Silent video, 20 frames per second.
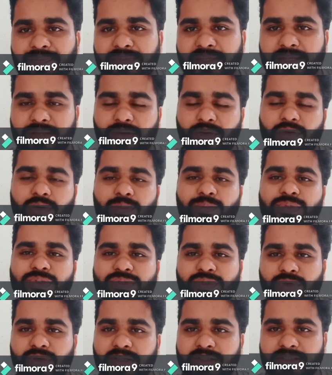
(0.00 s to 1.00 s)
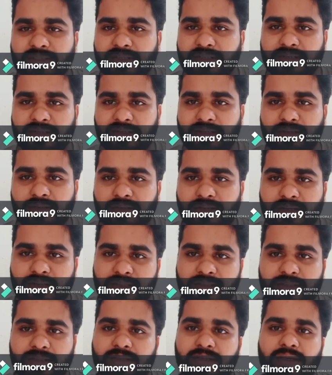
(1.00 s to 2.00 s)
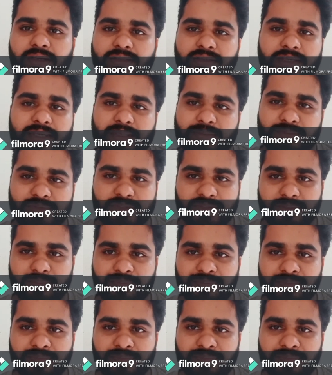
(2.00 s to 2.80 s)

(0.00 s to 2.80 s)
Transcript: in almost all other games.